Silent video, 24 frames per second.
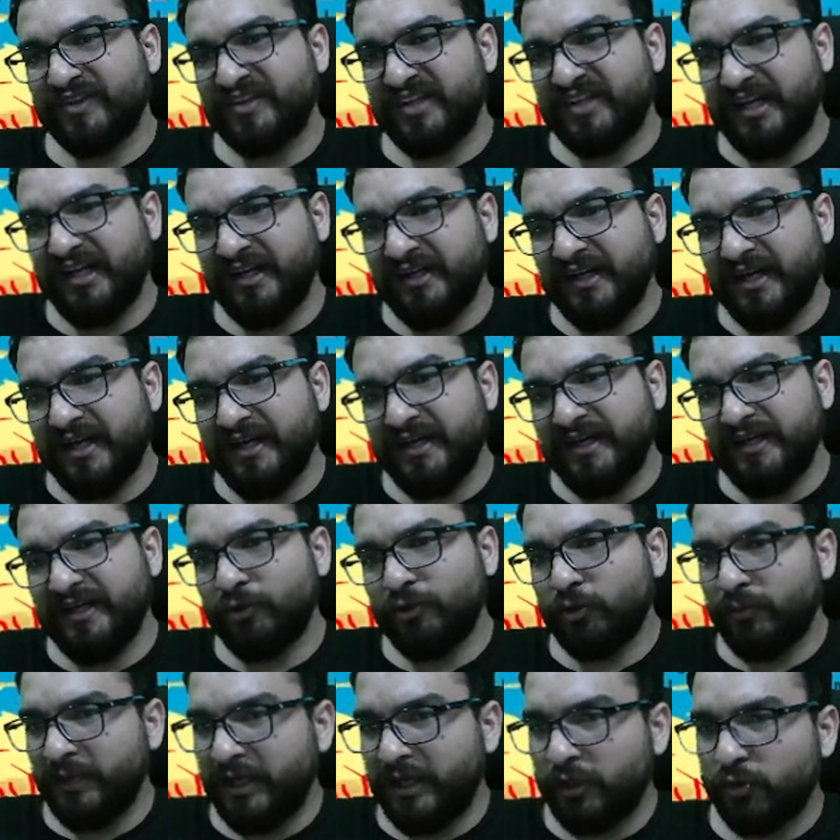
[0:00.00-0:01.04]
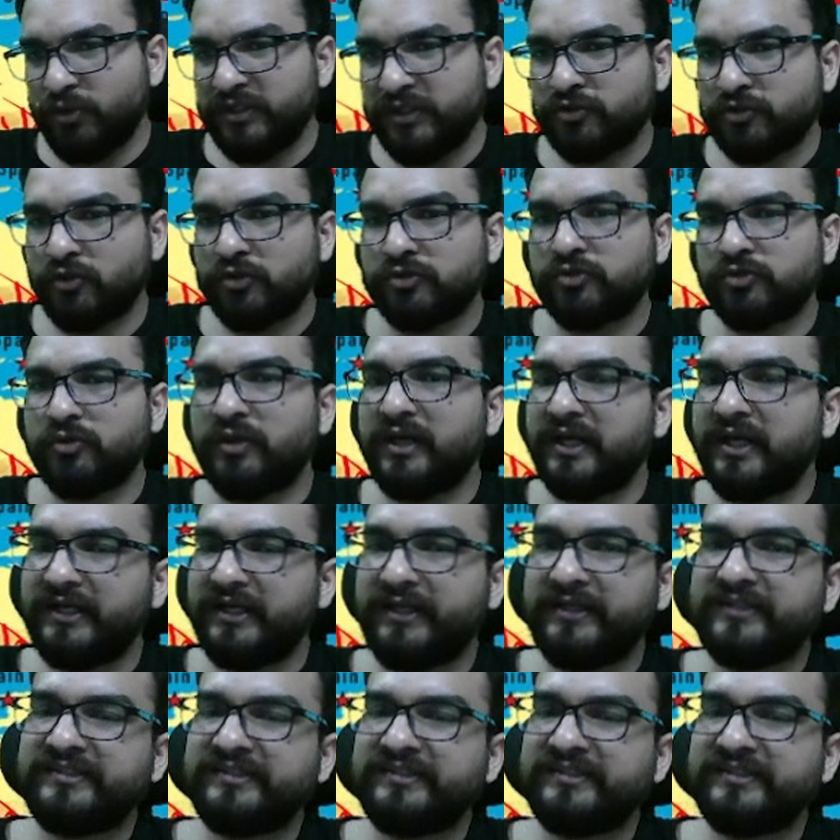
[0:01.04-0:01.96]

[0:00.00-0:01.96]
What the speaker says: Trinidad and Tobago is also an island.